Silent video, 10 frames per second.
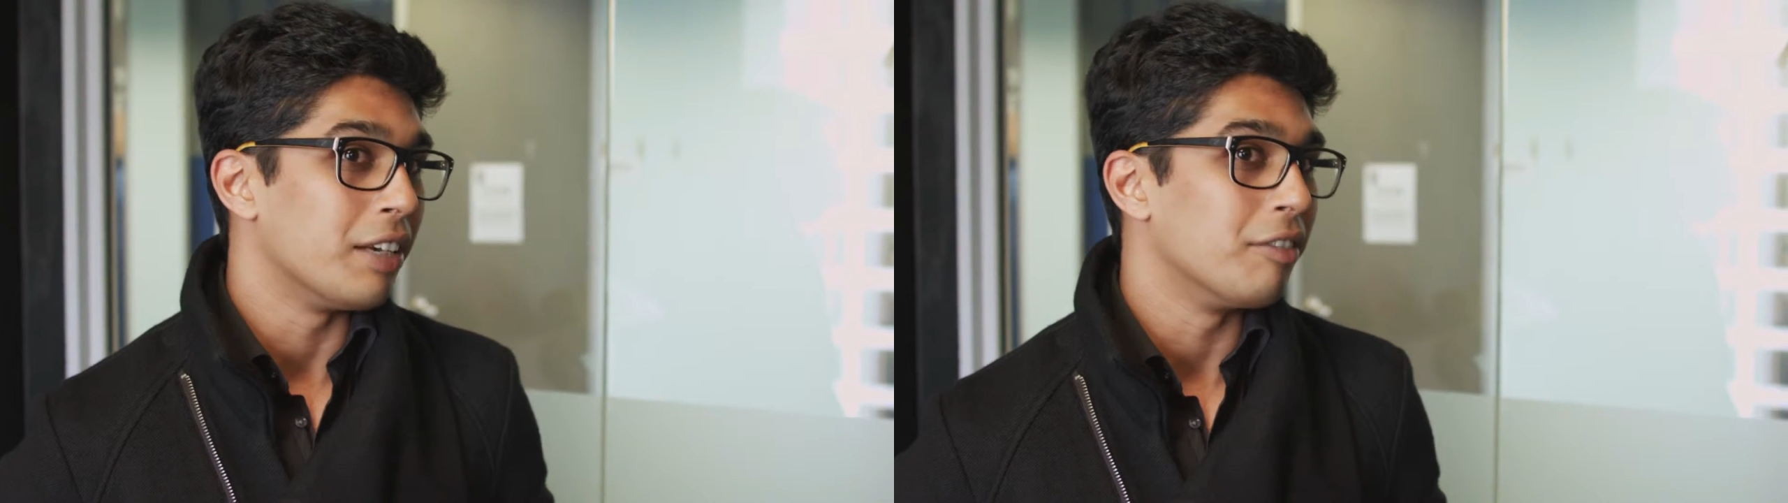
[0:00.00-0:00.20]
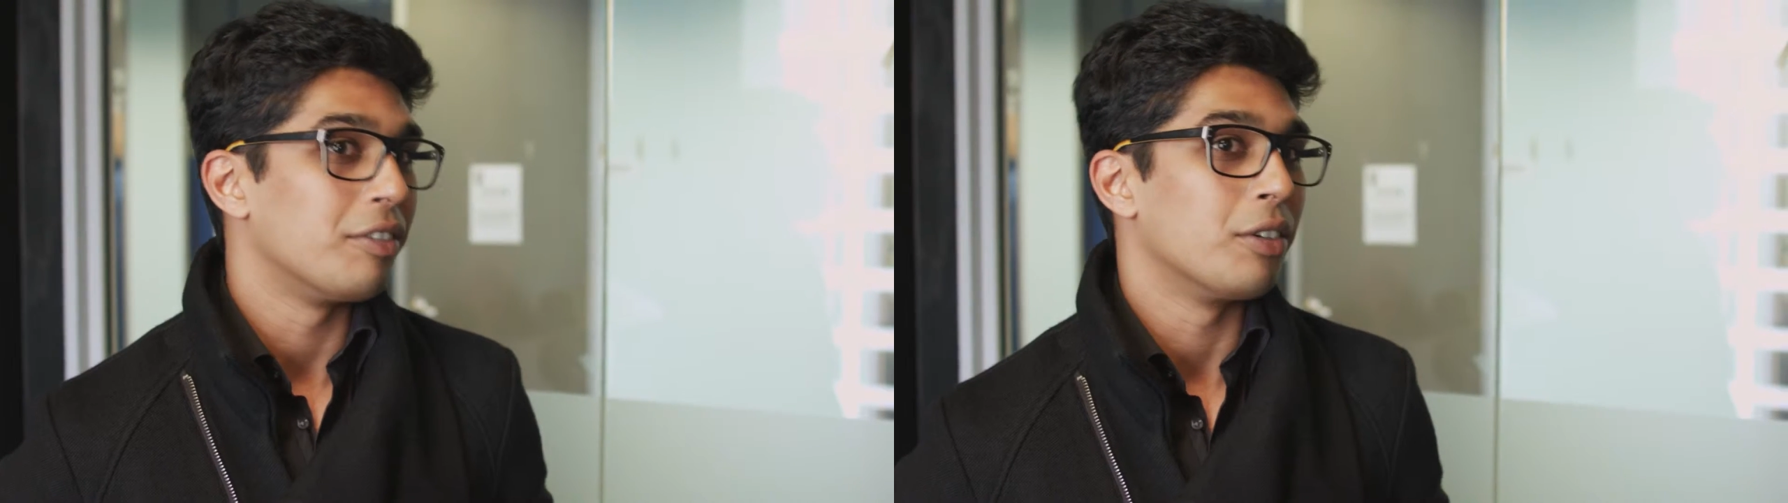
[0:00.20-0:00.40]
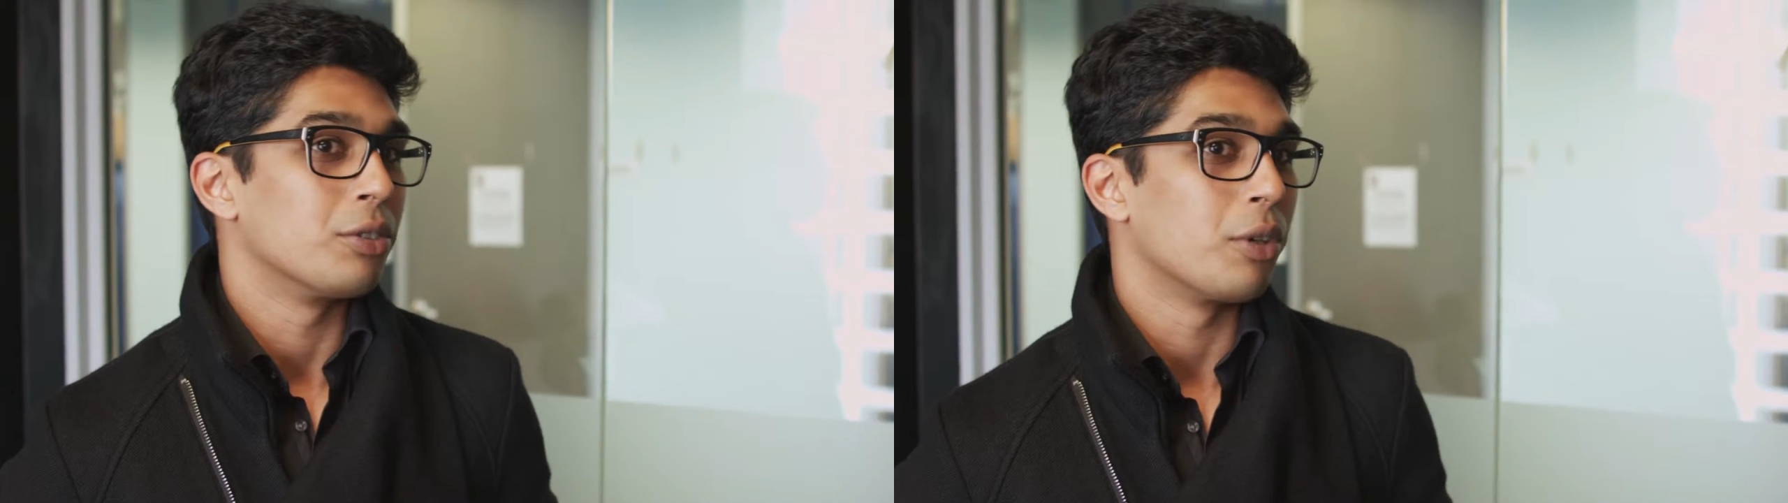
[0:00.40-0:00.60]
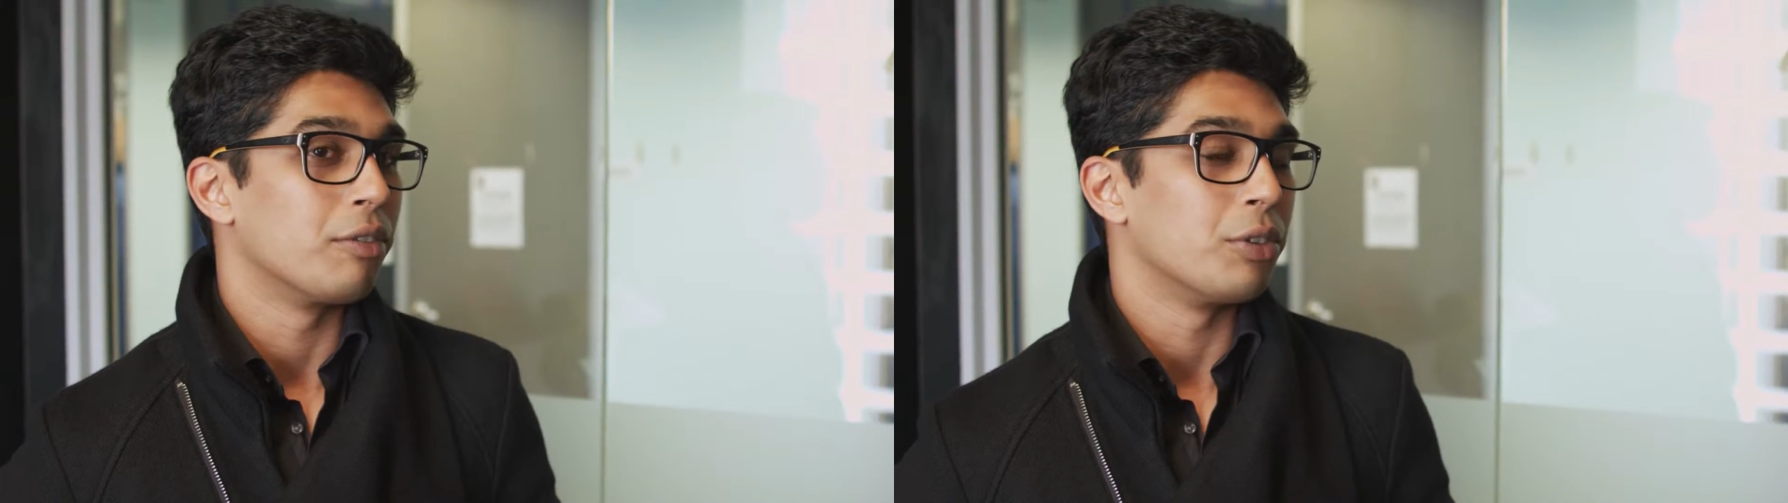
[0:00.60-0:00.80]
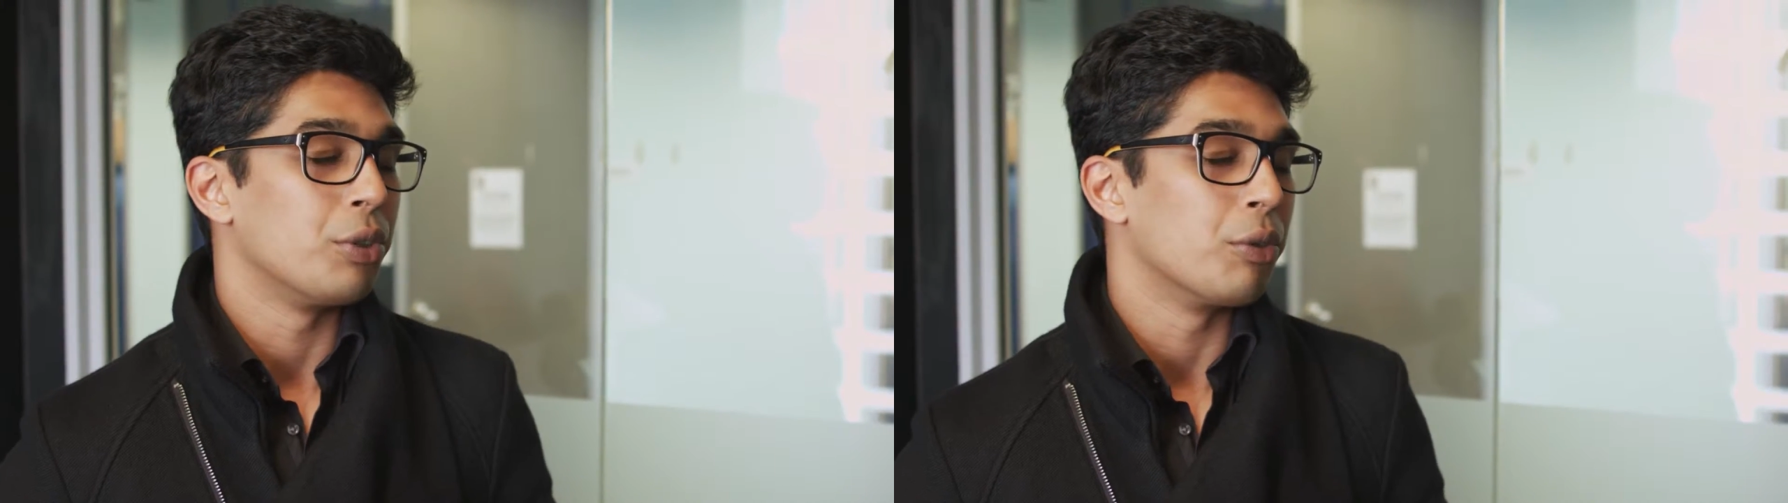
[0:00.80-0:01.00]
give to sort
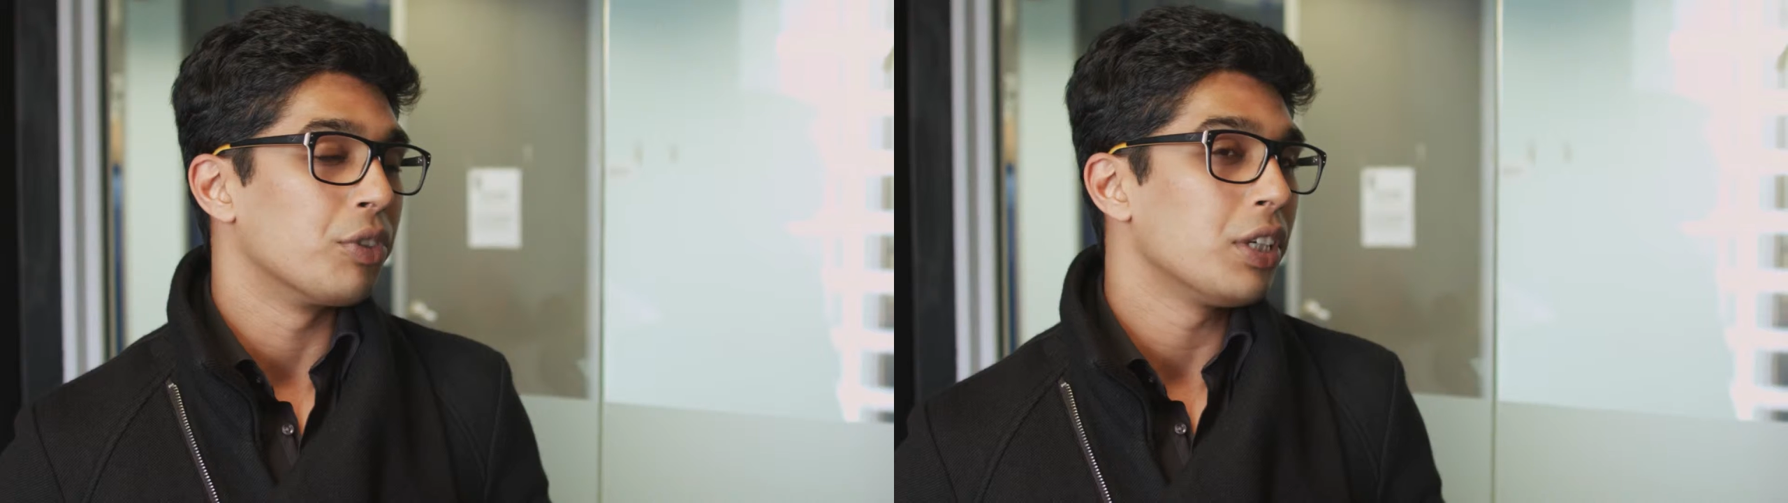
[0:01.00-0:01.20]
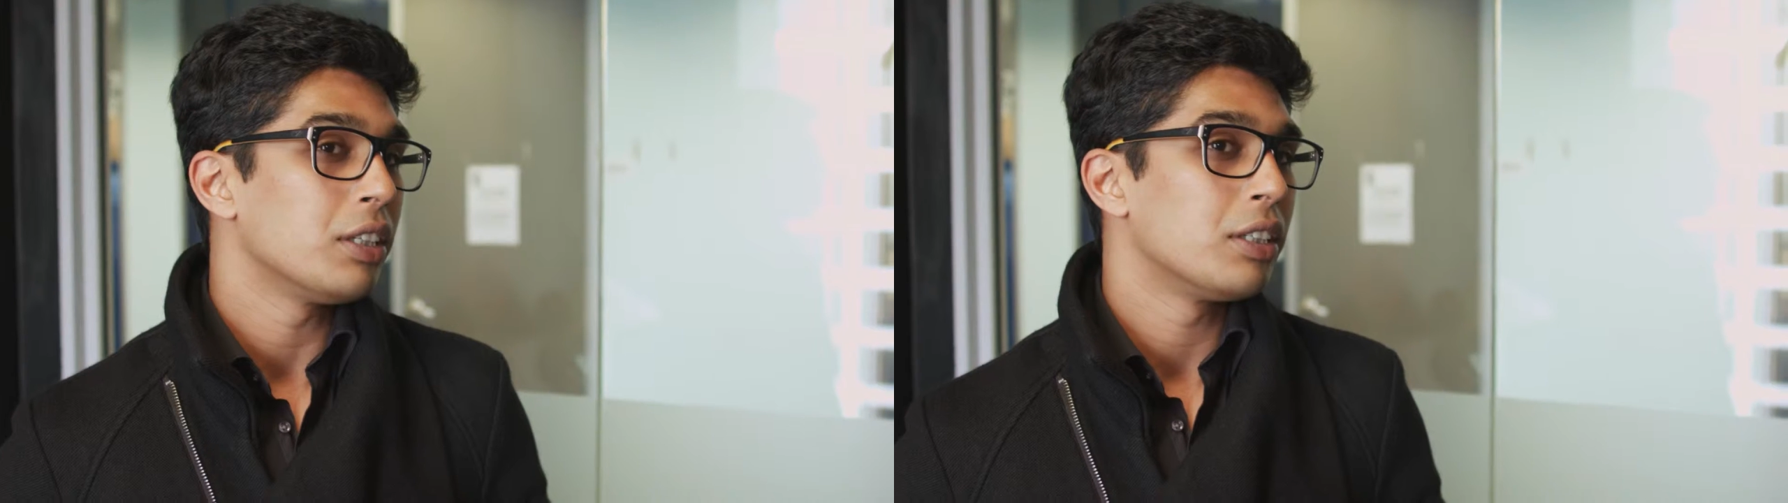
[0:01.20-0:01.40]
of do your own thing.